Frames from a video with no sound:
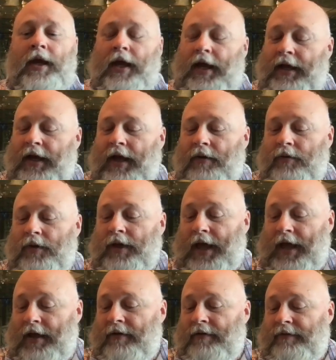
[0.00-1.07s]
And
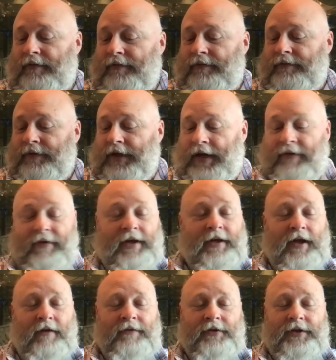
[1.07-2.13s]
I've
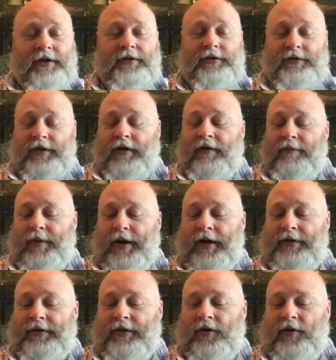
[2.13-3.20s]
had conversations, I'll have
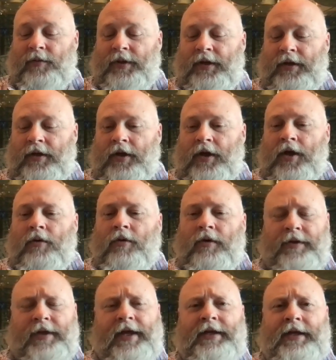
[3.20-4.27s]
parents tell me,
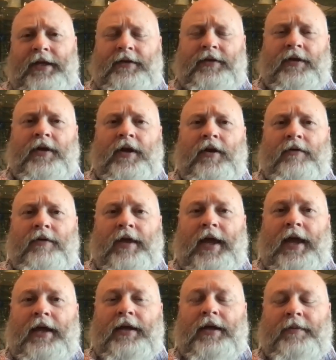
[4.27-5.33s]
well, they need to know
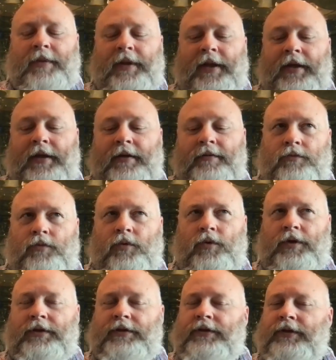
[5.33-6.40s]
that. And I'm like,
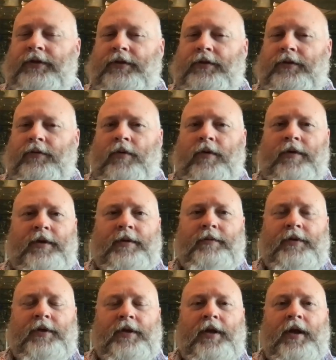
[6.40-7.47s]
what is it you want them
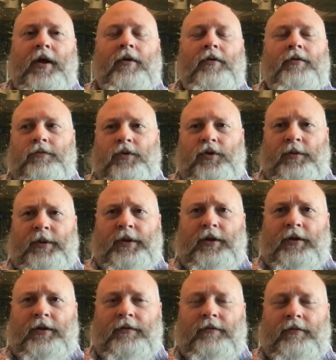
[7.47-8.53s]
to know? What do you
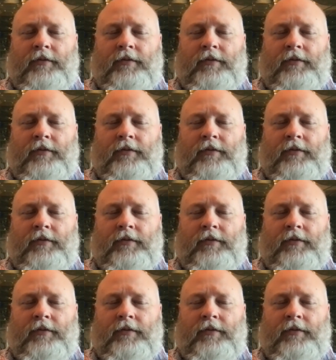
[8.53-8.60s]
mean?